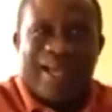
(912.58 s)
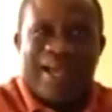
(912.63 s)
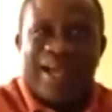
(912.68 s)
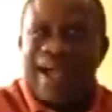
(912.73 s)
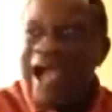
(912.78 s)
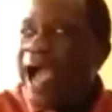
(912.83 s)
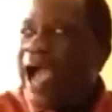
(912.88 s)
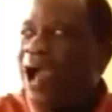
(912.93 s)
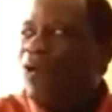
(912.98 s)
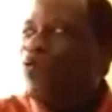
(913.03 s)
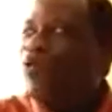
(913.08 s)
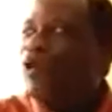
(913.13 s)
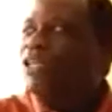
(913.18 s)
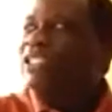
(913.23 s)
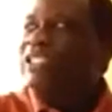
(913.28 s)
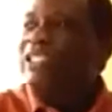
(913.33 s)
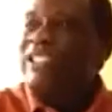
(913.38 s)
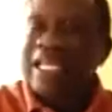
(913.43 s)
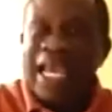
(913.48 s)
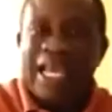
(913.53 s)
I was
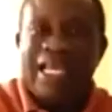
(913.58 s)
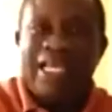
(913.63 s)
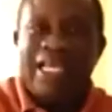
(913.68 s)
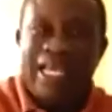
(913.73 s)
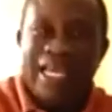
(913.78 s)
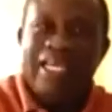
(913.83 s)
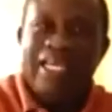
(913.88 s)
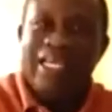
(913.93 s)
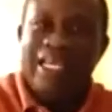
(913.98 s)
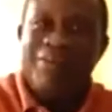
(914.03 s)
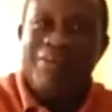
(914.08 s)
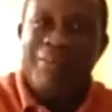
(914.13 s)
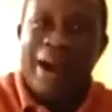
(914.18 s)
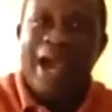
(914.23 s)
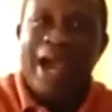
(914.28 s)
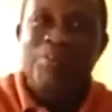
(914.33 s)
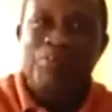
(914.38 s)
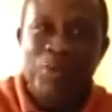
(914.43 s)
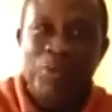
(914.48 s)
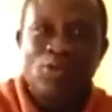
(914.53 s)
shaking in my
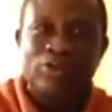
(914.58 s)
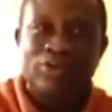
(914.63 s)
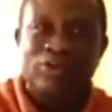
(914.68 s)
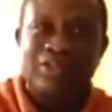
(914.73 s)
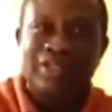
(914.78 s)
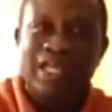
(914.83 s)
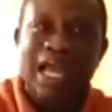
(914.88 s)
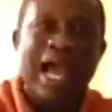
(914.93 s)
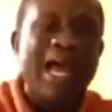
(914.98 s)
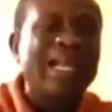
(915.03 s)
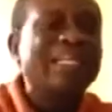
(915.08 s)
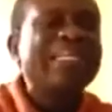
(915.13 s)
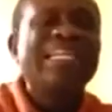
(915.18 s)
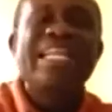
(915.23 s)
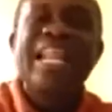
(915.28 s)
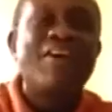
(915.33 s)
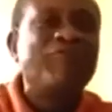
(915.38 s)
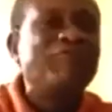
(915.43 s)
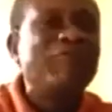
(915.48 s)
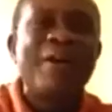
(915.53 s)
boots. I'd
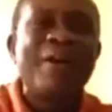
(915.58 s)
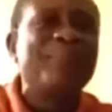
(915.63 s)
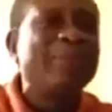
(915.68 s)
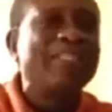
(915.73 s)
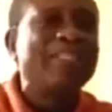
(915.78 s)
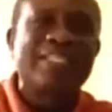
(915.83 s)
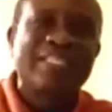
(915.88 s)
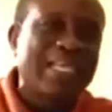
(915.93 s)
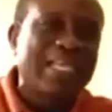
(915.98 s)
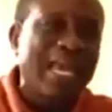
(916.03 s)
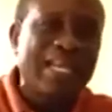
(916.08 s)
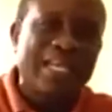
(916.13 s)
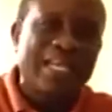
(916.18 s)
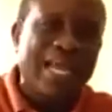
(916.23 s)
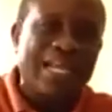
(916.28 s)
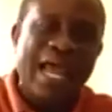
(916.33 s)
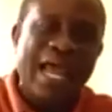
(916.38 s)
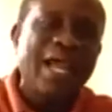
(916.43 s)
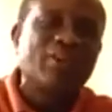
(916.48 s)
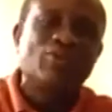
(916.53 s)
never been scared
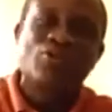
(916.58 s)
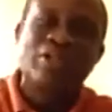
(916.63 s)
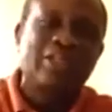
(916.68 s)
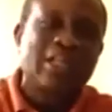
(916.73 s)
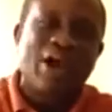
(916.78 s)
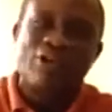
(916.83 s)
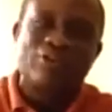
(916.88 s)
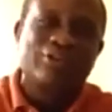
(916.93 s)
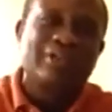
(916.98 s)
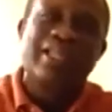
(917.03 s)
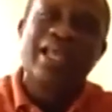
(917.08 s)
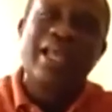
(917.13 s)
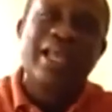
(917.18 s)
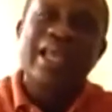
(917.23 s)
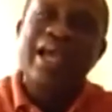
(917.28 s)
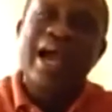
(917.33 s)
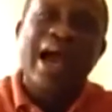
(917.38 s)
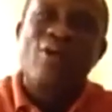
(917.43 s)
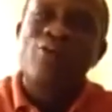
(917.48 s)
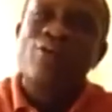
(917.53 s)
like that. I thought
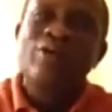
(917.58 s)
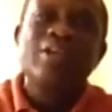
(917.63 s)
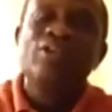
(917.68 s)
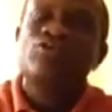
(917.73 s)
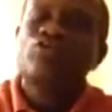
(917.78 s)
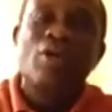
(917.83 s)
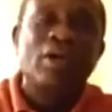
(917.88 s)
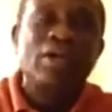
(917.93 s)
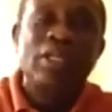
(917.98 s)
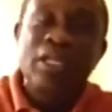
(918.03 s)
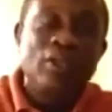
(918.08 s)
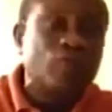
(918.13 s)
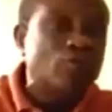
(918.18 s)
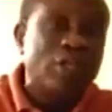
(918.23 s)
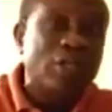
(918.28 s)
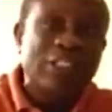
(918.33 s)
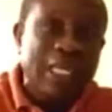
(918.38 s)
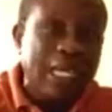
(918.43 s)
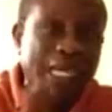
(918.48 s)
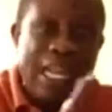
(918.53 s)
it
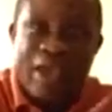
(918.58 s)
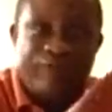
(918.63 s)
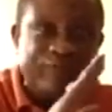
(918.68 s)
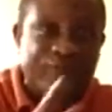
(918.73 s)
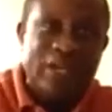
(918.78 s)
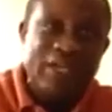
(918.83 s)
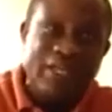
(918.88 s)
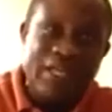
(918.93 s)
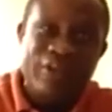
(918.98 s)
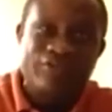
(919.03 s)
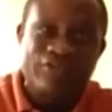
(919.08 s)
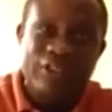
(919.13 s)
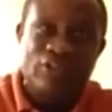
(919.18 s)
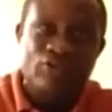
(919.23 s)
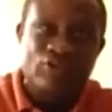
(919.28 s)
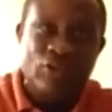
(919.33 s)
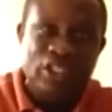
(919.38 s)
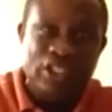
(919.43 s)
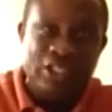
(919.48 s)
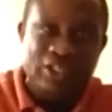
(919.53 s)
was a life and death
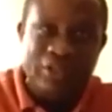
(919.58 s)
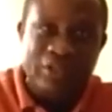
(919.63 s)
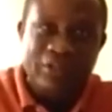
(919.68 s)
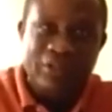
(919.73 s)
situation.